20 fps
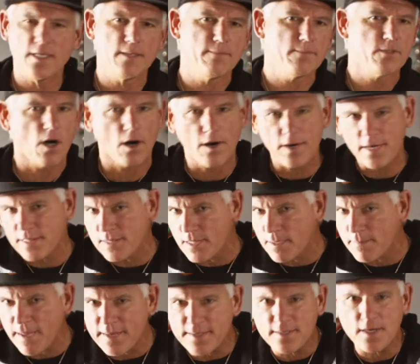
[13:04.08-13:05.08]
them, guarding
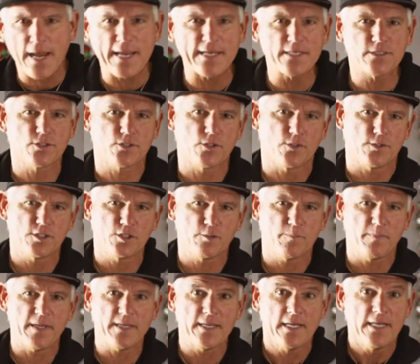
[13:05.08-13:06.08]
them at night, so to
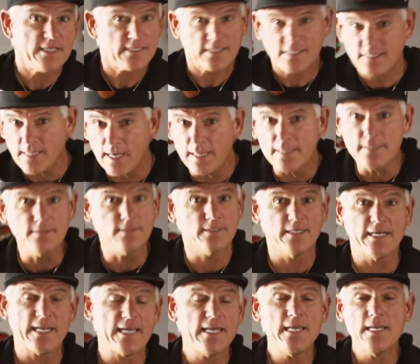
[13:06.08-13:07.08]
speak,
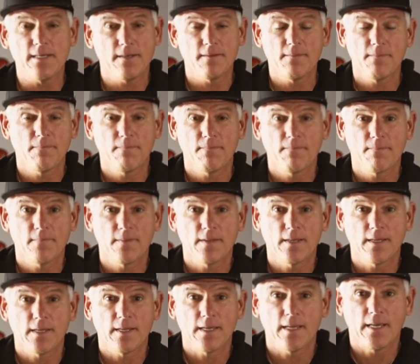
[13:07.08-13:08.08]
suddenly
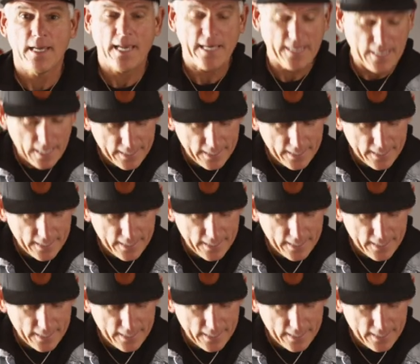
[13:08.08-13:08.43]
and